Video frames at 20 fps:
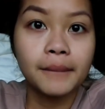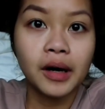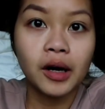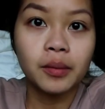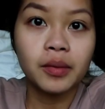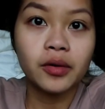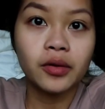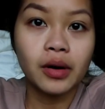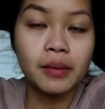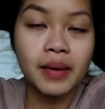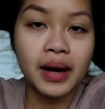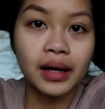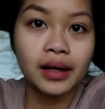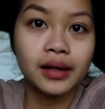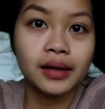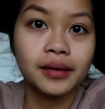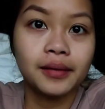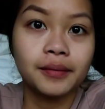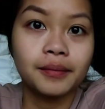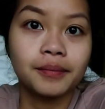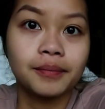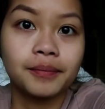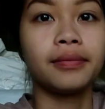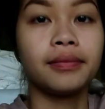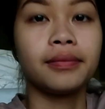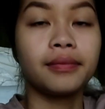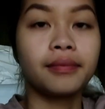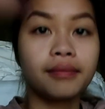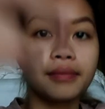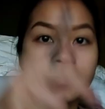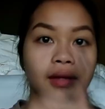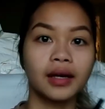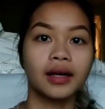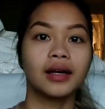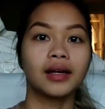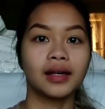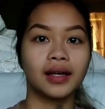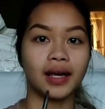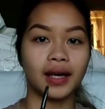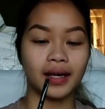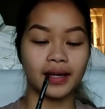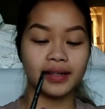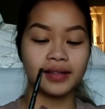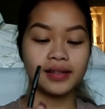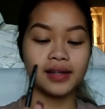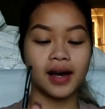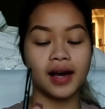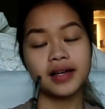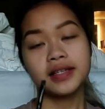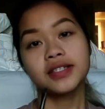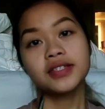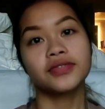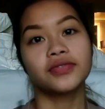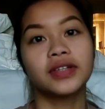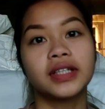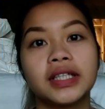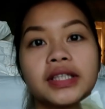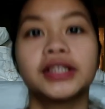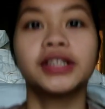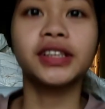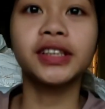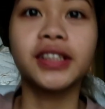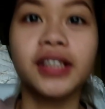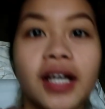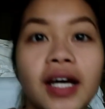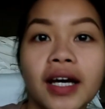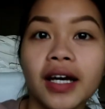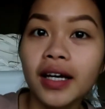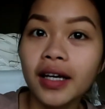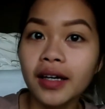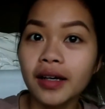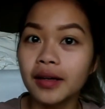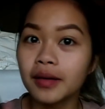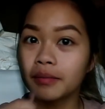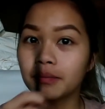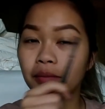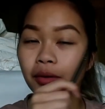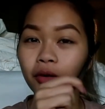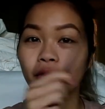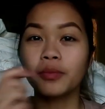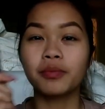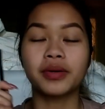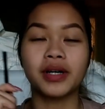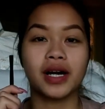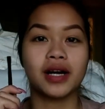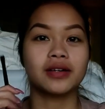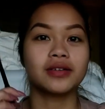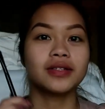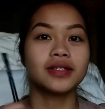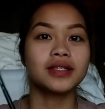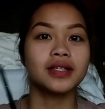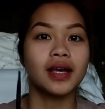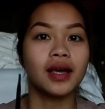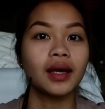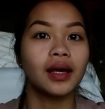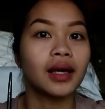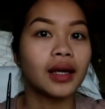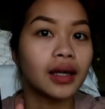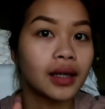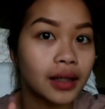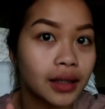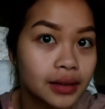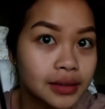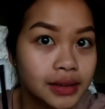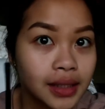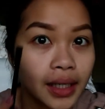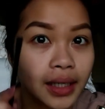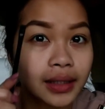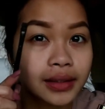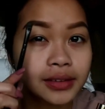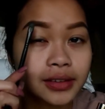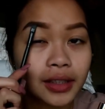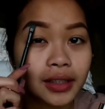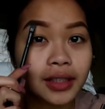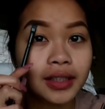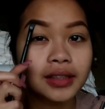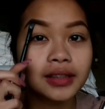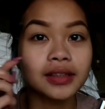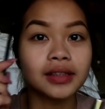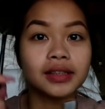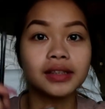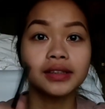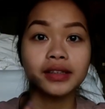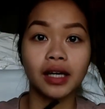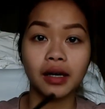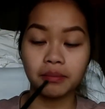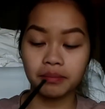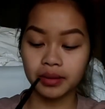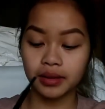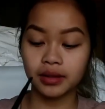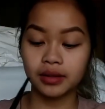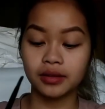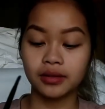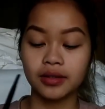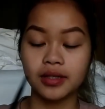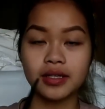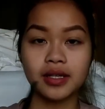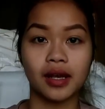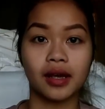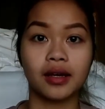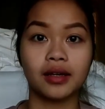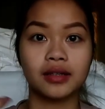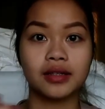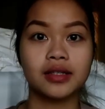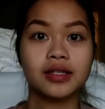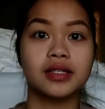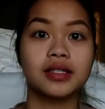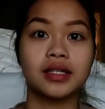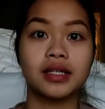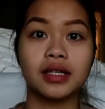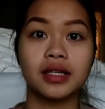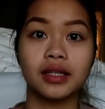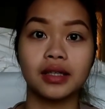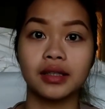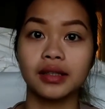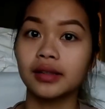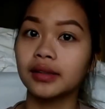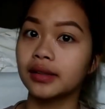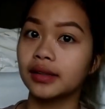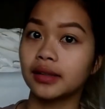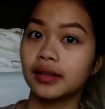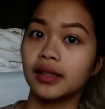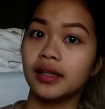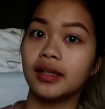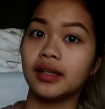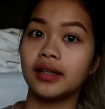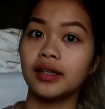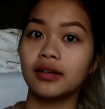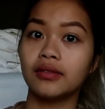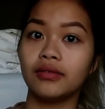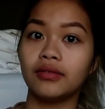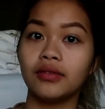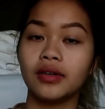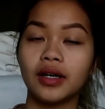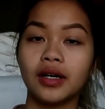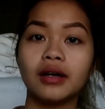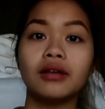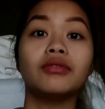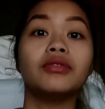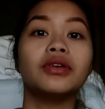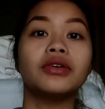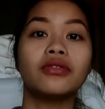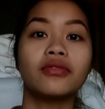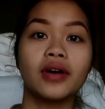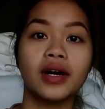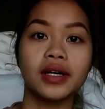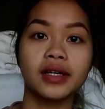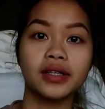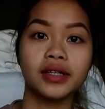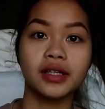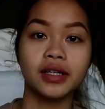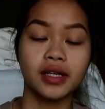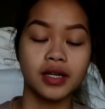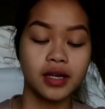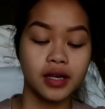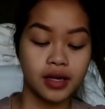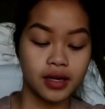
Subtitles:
I'll be right back. Okay, I just finished both brows and I darkened this up a little because I couldn't see in the viewfinder.